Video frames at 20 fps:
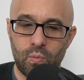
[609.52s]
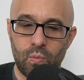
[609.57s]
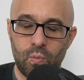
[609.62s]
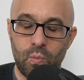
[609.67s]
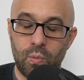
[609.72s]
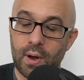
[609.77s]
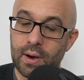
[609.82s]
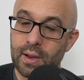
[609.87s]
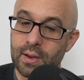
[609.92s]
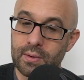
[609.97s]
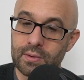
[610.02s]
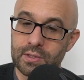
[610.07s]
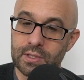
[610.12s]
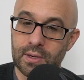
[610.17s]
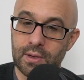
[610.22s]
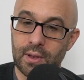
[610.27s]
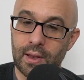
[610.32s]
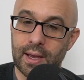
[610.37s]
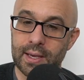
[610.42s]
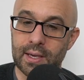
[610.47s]
What I
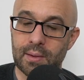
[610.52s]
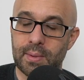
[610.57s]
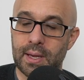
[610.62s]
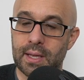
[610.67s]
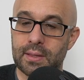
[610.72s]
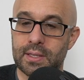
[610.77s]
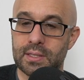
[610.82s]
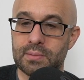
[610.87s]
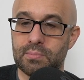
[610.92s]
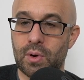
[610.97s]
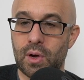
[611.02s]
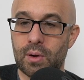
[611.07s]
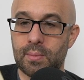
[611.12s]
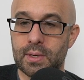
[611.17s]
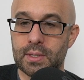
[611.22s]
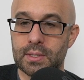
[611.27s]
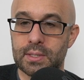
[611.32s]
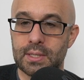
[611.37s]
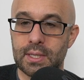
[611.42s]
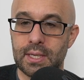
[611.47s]
also like about this
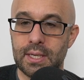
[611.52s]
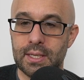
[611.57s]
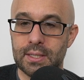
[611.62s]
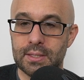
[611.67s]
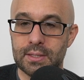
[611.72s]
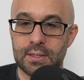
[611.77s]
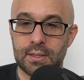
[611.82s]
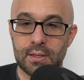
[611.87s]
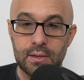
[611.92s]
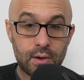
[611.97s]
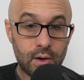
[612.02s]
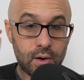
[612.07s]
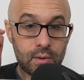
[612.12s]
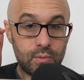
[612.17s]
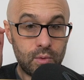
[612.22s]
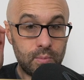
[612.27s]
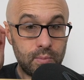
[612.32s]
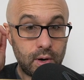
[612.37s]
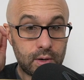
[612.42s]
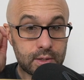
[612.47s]
moment is the
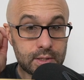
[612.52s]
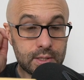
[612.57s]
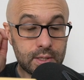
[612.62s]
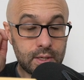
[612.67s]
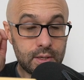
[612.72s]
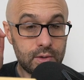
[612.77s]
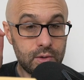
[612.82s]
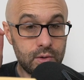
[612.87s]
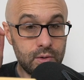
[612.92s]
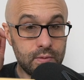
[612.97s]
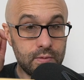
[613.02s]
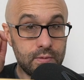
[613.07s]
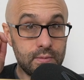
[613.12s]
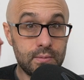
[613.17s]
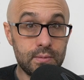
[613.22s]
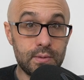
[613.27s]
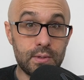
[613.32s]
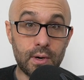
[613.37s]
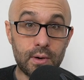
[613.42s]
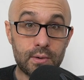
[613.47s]
noble boxer who,
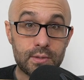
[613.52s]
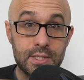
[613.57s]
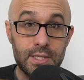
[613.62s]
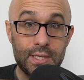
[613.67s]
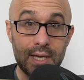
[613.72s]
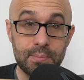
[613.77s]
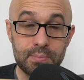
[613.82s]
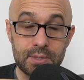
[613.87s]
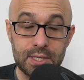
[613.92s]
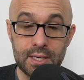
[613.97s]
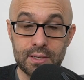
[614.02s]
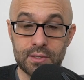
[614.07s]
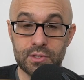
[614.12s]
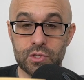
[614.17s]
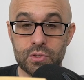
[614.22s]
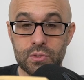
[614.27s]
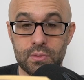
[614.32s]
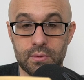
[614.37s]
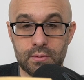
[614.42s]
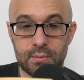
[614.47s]
steps in
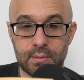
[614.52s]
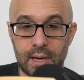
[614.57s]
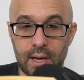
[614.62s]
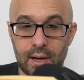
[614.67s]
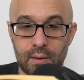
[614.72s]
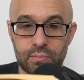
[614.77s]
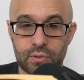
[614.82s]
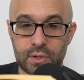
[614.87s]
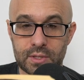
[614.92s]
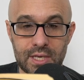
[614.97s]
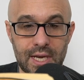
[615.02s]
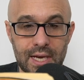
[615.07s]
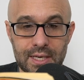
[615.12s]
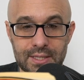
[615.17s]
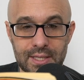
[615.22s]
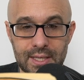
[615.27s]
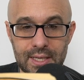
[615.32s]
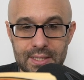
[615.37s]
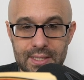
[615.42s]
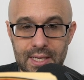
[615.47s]
to
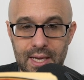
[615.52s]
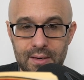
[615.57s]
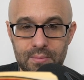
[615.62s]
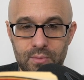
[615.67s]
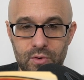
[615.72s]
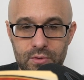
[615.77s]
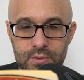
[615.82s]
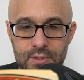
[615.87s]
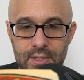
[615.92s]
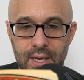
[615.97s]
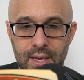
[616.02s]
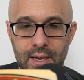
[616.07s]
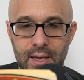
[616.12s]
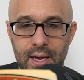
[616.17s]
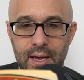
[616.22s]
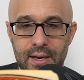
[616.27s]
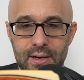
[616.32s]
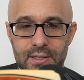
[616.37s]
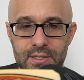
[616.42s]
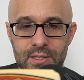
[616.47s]
protect these animals,
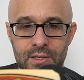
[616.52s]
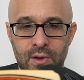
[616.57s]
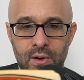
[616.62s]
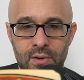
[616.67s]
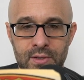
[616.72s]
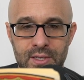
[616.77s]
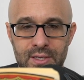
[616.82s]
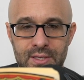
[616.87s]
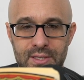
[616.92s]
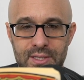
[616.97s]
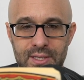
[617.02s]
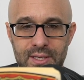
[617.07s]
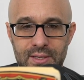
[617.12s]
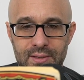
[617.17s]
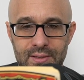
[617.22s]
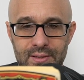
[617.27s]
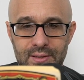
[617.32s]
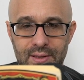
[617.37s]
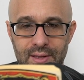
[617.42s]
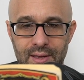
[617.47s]
and it's not
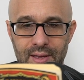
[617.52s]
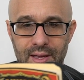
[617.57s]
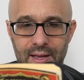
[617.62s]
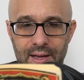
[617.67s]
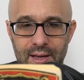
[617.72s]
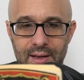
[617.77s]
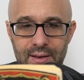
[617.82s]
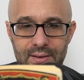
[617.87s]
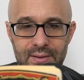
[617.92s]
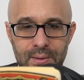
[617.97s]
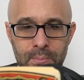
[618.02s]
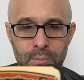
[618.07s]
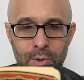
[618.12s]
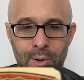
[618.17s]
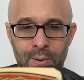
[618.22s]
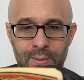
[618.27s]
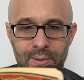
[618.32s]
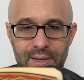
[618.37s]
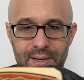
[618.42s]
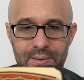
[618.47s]
until
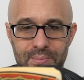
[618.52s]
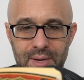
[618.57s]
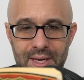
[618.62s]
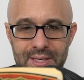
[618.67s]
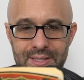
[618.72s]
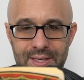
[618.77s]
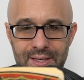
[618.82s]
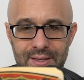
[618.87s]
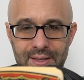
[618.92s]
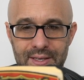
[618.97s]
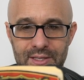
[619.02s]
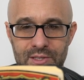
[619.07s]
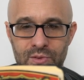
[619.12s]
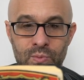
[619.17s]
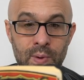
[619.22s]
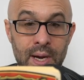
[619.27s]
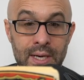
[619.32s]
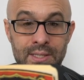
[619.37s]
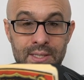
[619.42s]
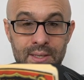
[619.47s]
Napoleon basically
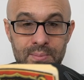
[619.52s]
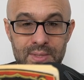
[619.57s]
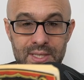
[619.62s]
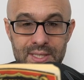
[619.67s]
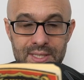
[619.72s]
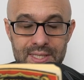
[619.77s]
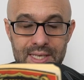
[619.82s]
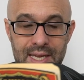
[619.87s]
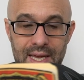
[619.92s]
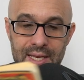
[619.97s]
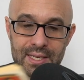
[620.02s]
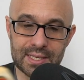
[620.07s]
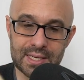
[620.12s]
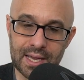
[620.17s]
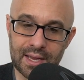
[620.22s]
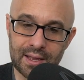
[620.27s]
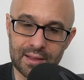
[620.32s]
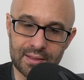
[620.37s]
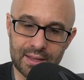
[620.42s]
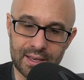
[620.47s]
directs him to stand
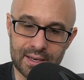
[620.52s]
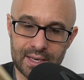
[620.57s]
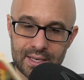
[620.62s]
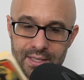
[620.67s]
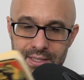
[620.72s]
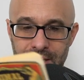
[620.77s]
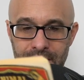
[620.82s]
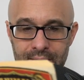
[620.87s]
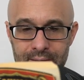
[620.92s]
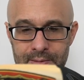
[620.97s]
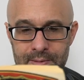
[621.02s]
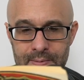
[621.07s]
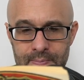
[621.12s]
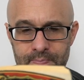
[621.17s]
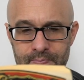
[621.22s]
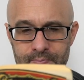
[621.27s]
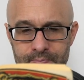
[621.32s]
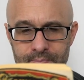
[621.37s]
down that he does.